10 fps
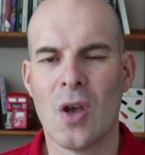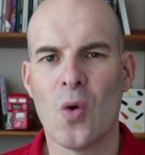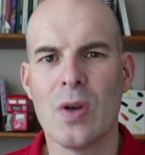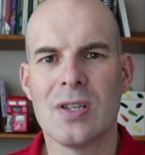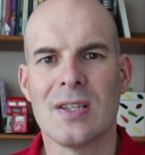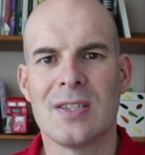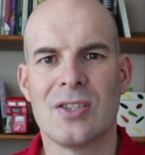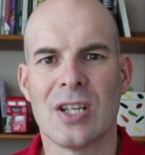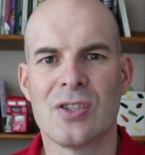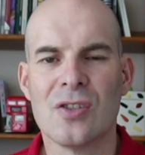Which of the
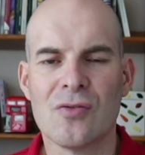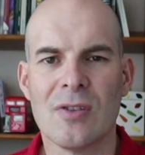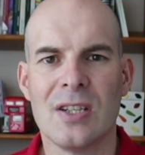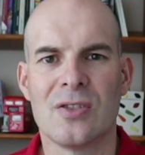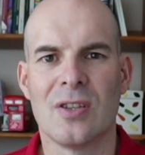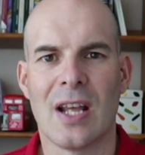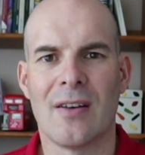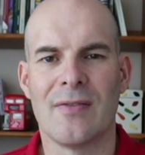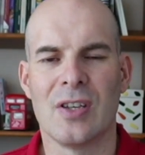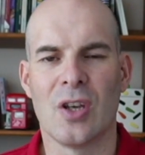suggestions really stood
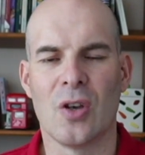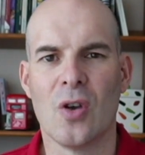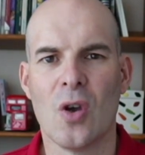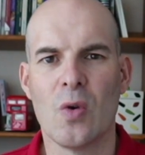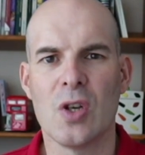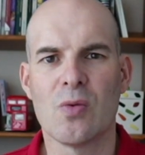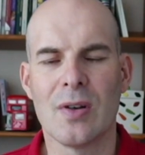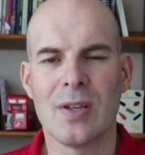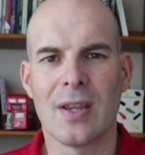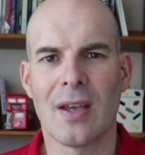out for you? Which
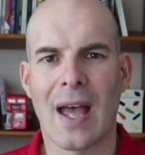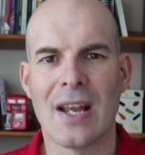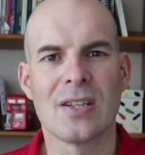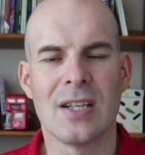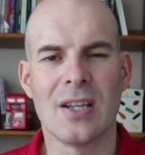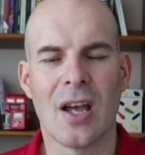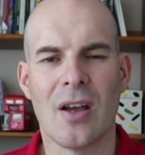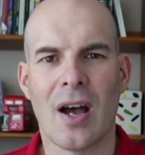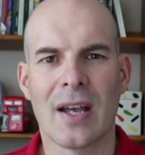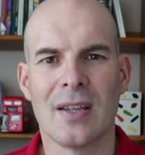one do you think actually,
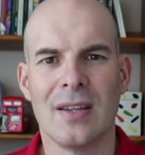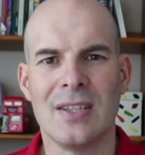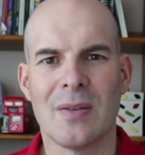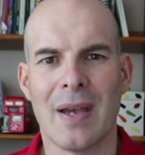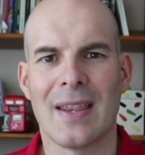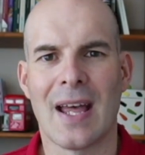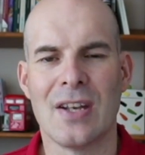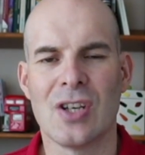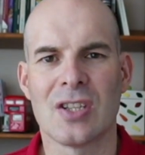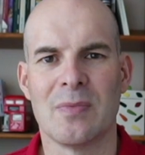no, I can need to make that
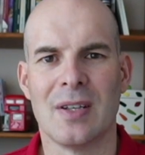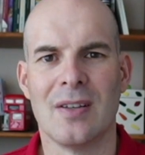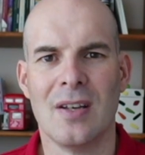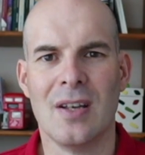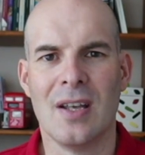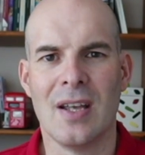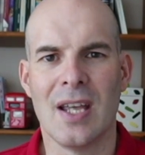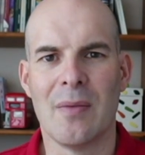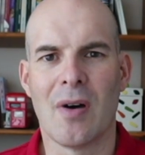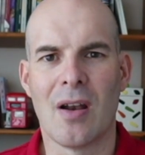adjustment
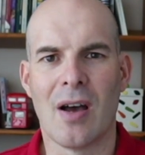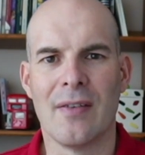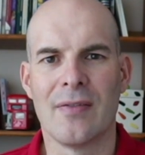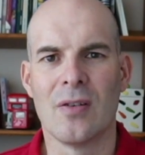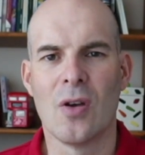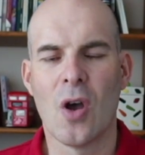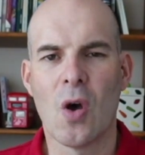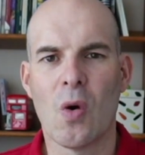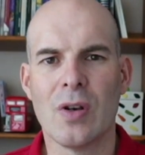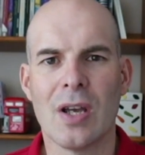in my life?
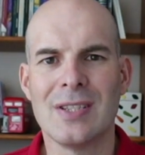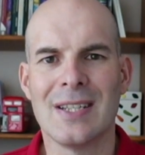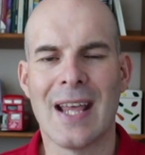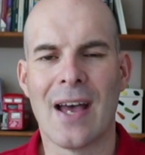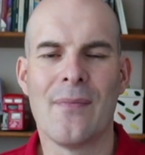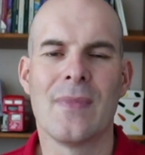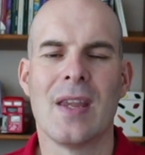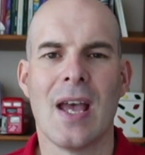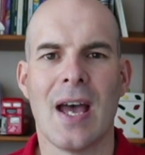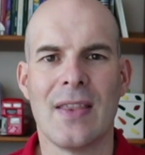Well, note it down
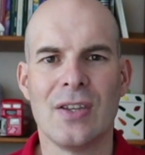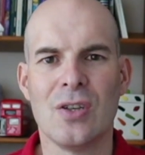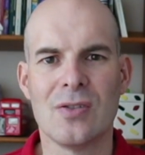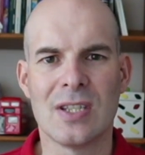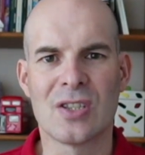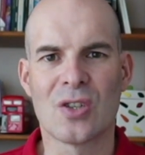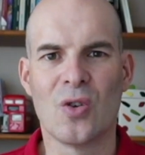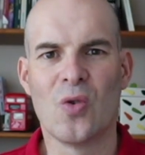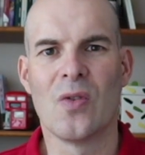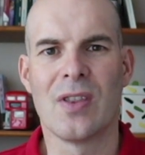and then use this
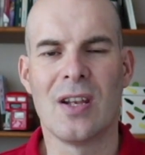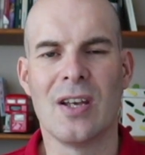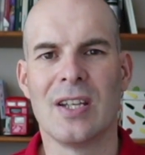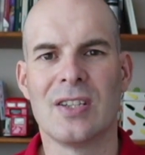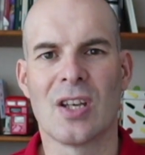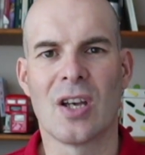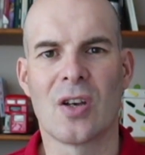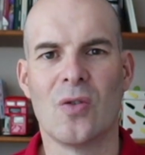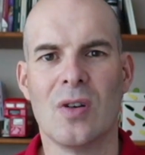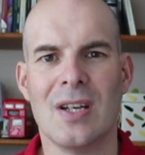tool, the Learning
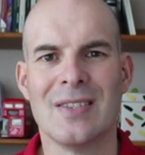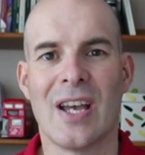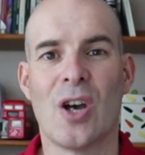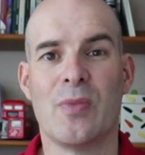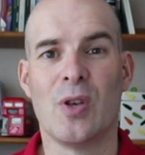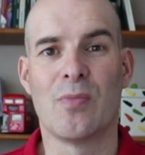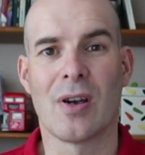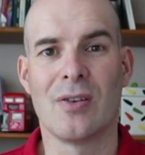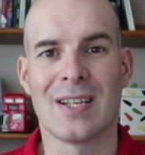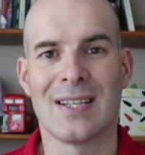Circle, to help you
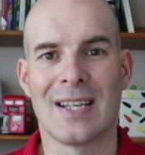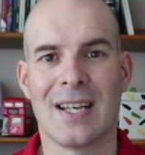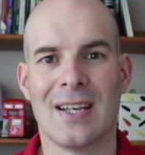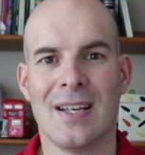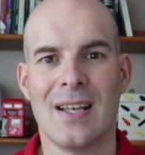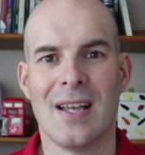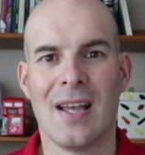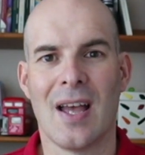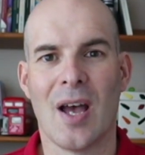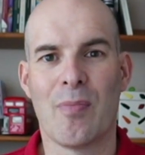process it,
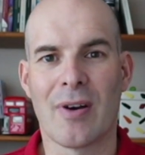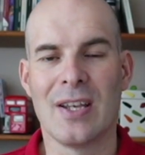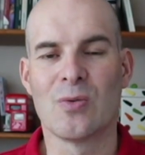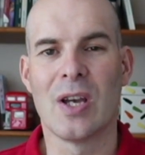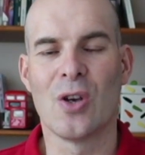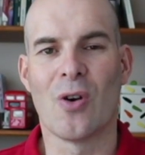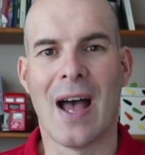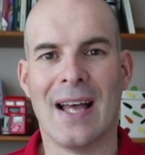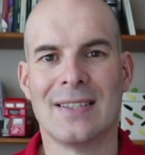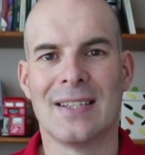appraise where you're
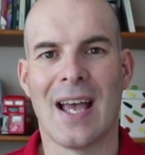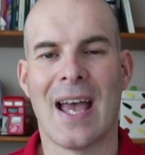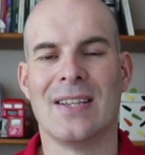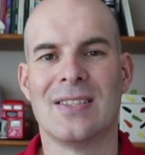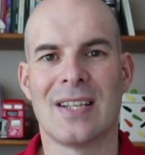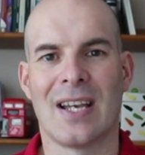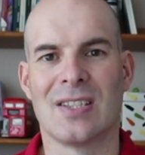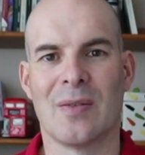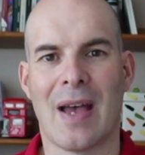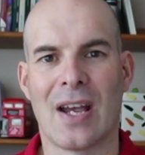at, and to take
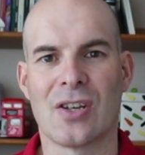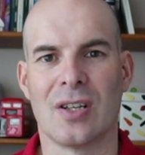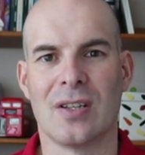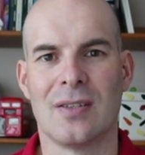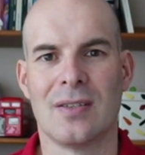some action.